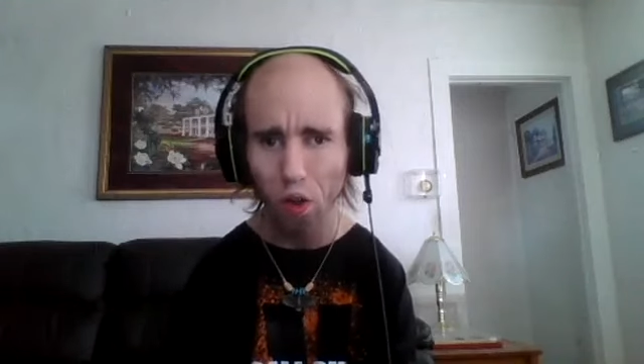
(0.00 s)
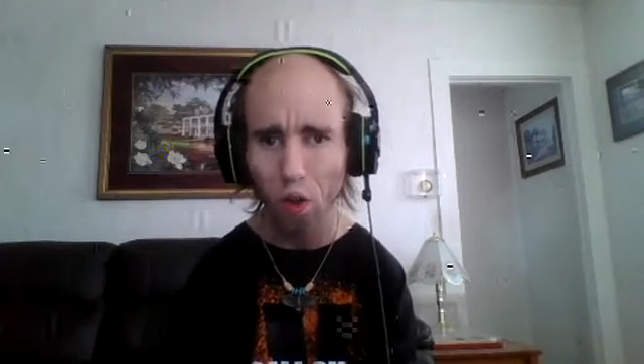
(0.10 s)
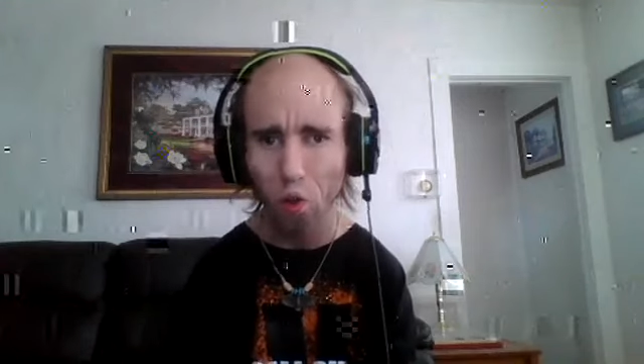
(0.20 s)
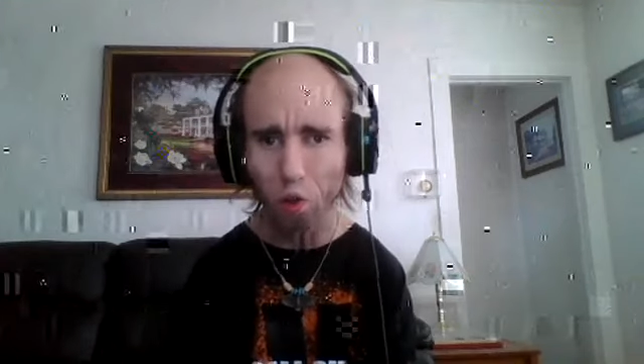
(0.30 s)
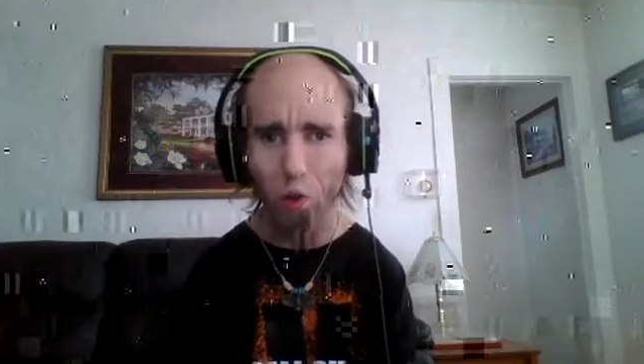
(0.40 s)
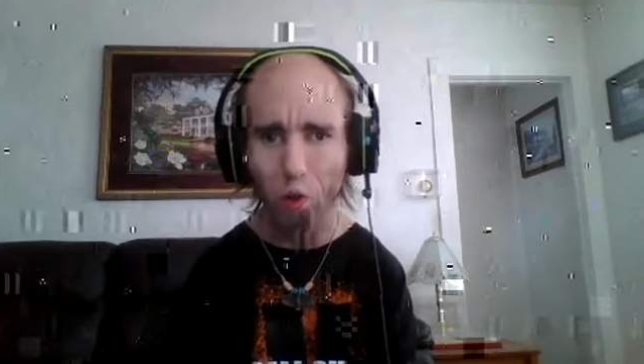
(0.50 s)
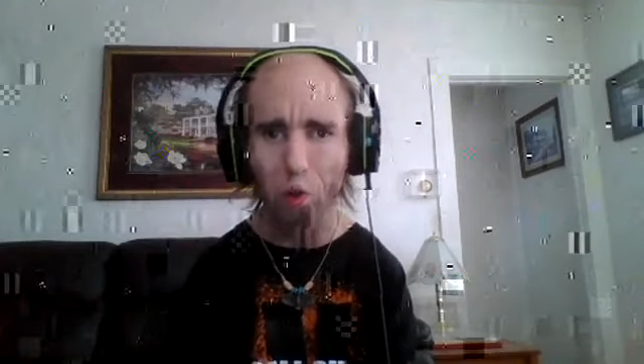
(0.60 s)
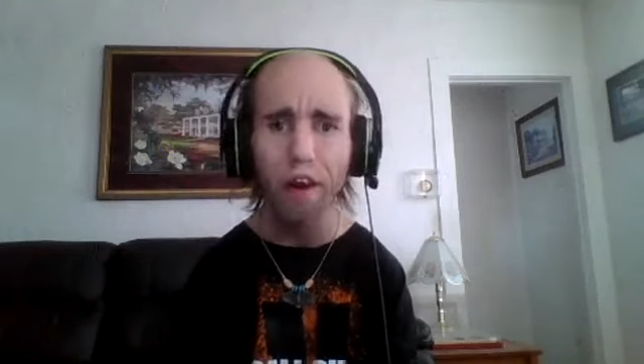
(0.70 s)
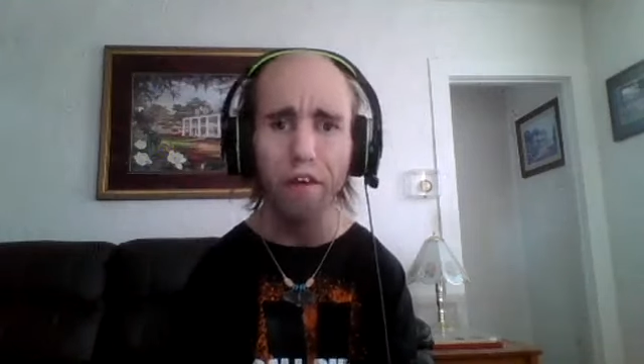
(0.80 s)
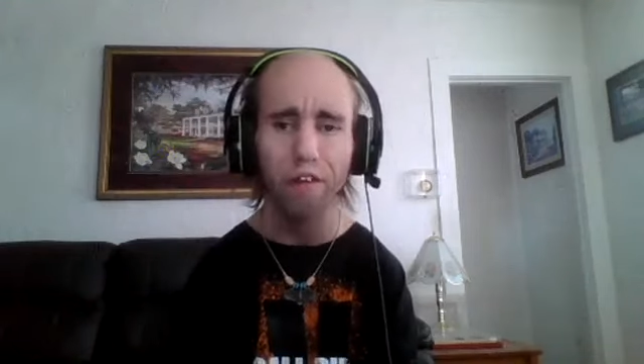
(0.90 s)
where
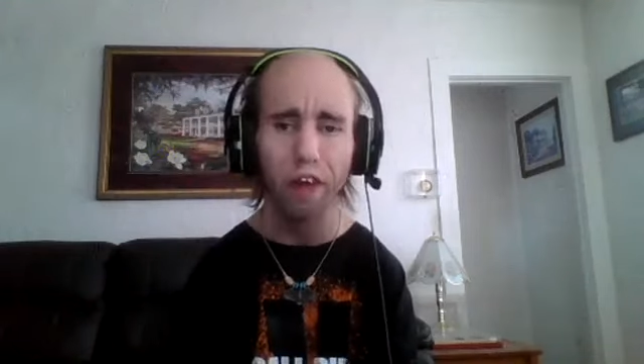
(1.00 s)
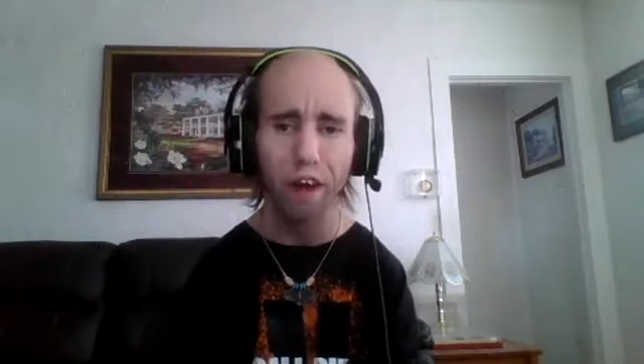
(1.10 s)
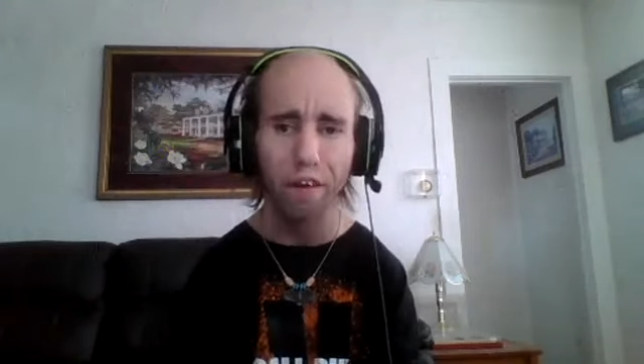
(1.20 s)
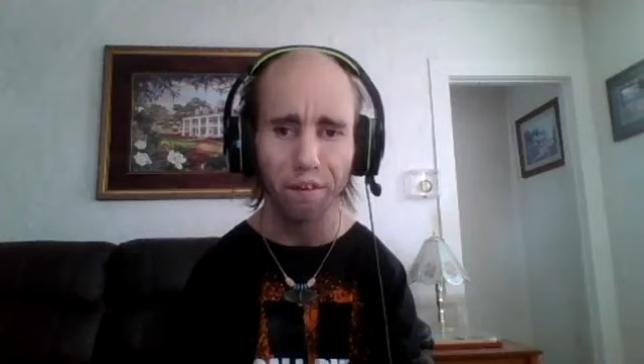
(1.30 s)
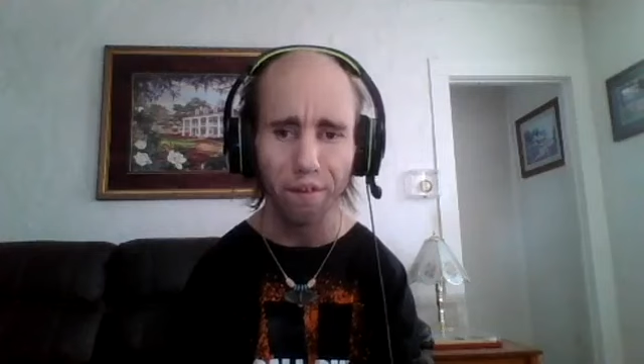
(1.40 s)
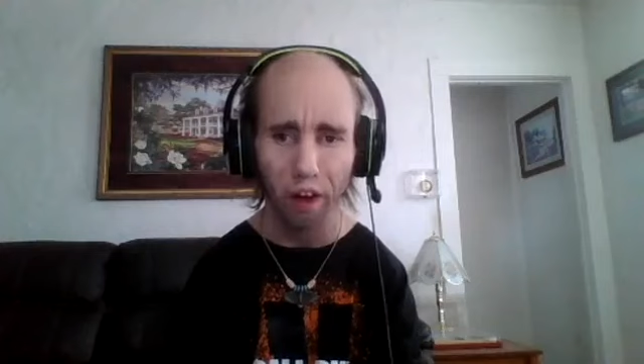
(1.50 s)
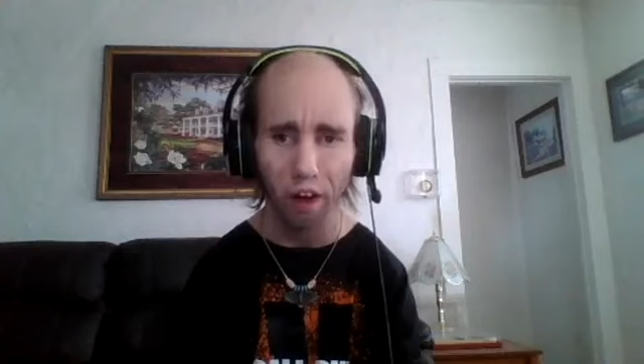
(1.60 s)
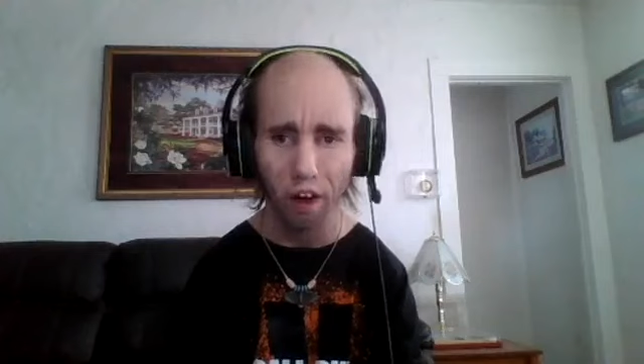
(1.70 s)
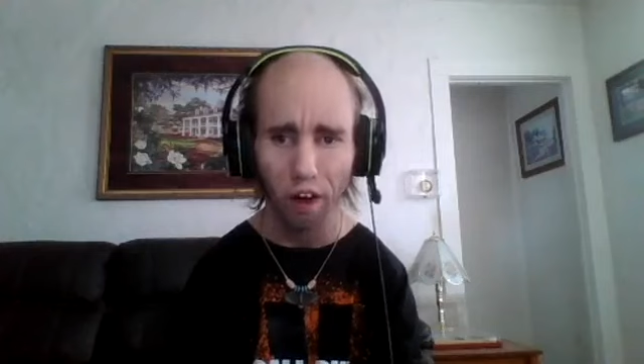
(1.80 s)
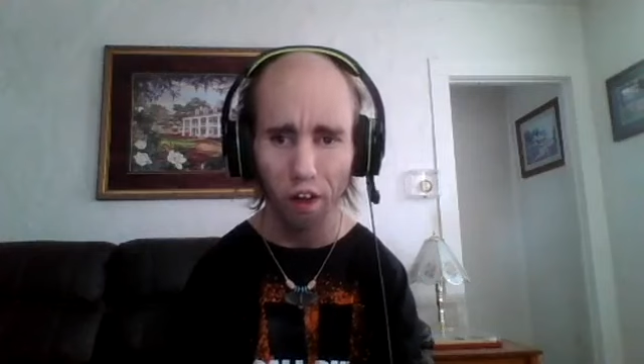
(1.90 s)
is that
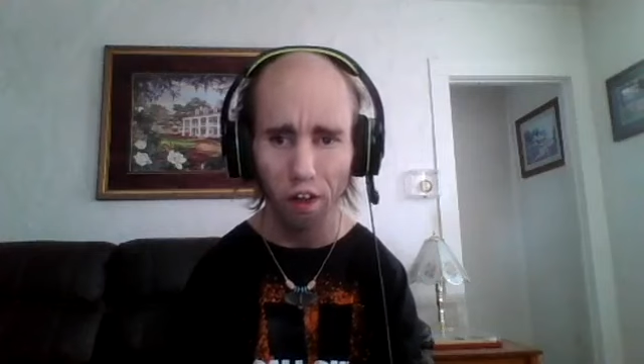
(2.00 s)
fair?